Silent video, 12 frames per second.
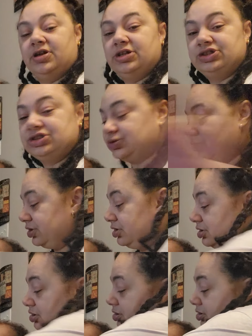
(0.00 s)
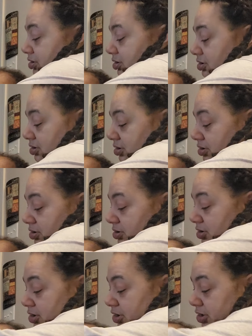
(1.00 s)
Get your toy.
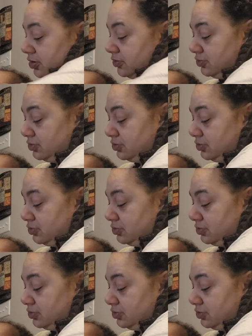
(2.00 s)
Here you go.